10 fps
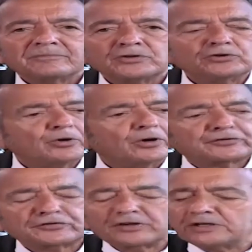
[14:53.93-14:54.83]
New York
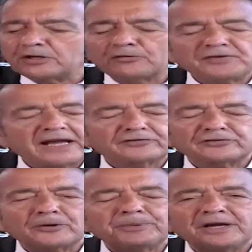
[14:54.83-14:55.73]
City, no vax,
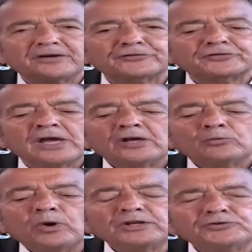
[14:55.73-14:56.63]
no pass.
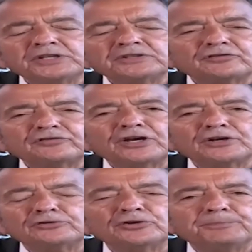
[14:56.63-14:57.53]
What do you think this is going to
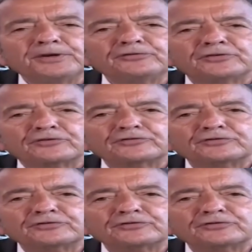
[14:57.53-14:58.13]
do to business?